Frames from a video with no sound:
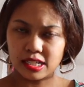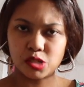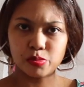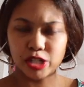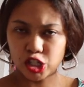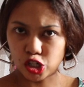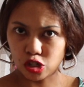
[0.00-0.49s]
That's
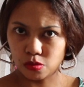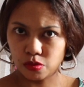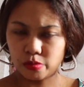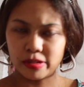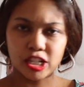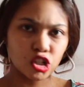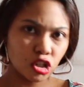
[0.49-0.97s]
my
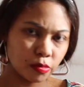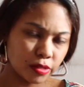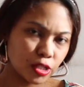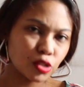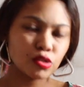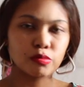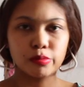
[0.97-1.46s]
job. My job
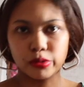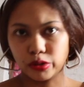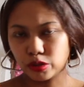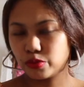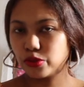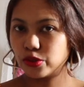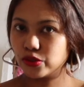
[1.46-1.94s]
is to
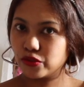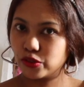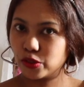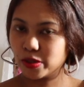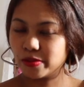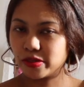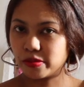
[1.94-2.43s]
build
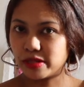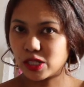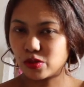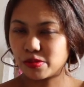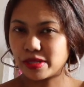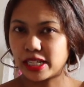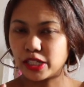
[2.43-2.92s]
beautiful
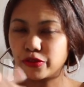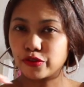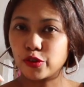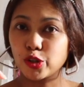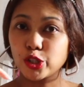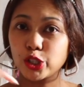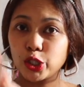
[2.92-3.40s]
optimized website
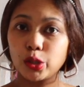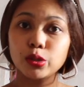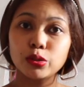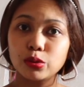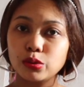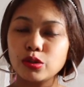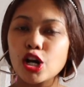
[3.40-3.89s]
for
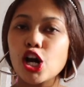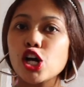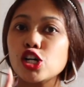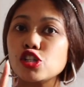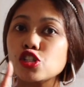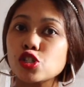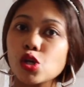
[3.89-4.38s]
you
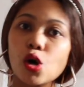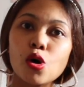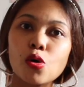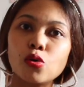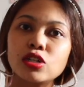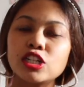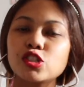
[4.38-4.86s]

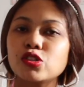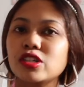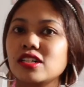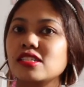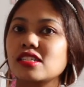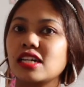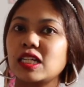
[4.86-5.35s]
so that you
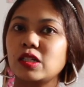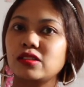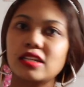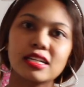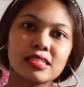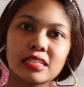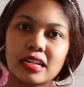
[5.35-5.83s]
can sign our
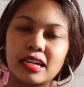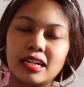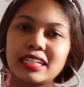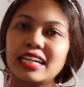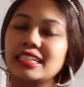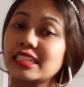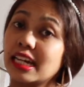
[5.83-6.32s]
next
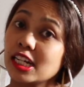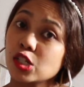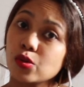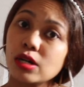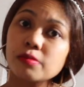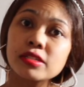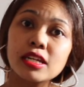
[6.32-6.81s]
client. And that is
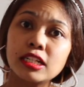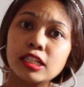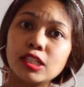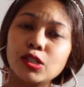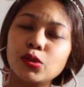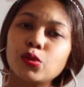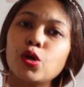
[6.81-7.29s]
what I'm
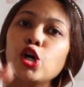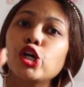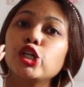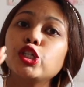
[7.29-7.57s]
telling you.